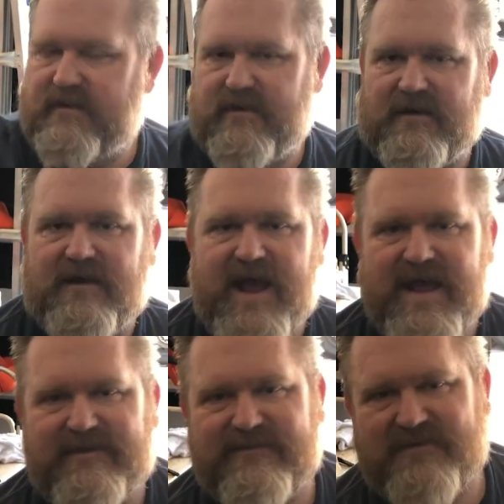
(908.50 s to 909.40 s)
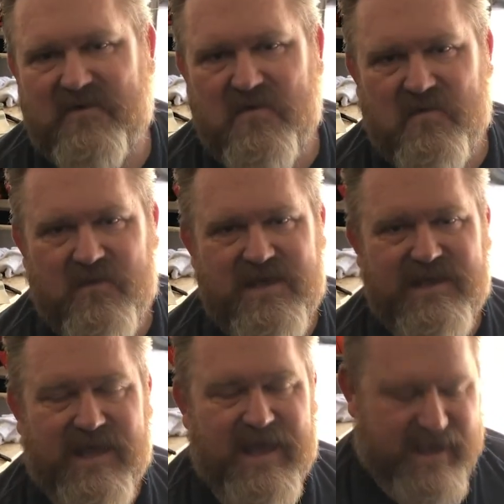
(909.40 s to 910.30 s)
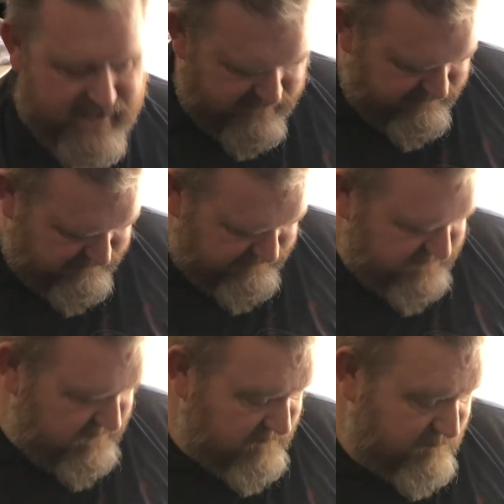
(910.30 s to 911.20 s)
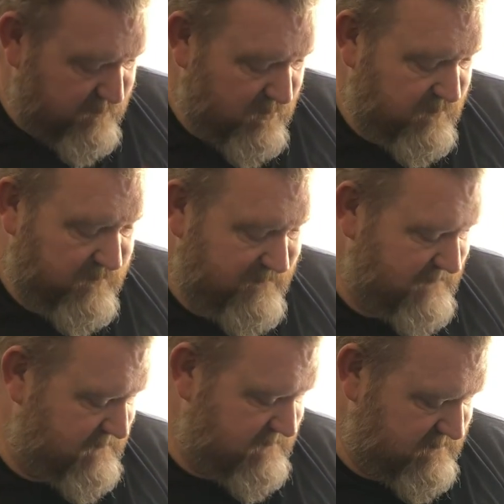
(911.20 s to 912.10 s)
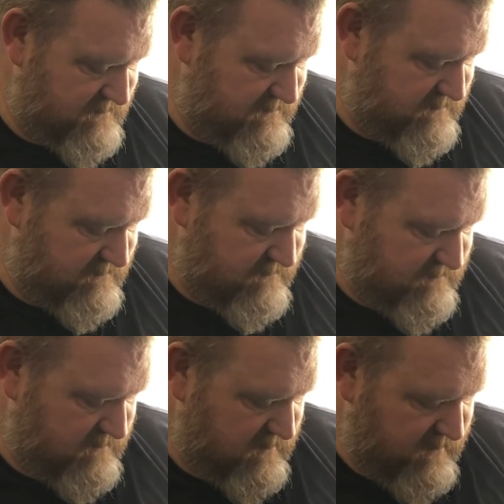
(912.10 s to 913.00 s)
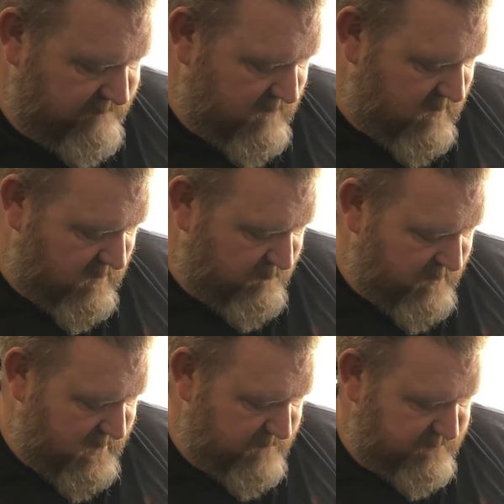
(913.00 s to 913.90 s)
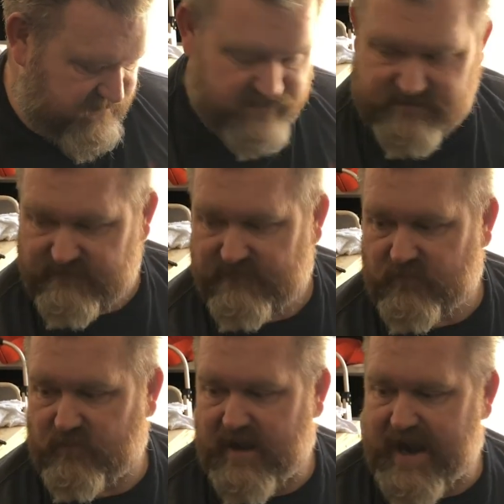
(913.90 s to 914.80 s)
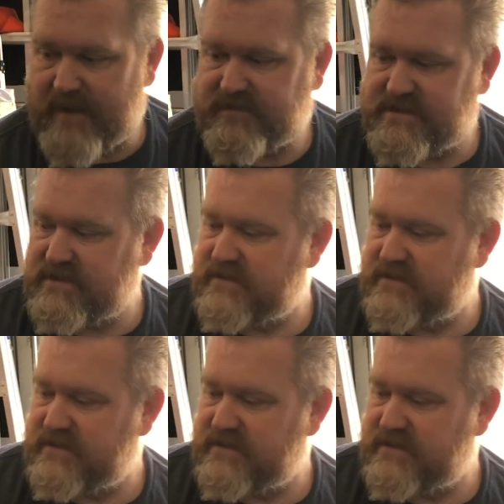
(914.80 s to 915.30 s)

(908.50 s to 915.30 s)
All right. Alright, so we have both of our pipes wrapped.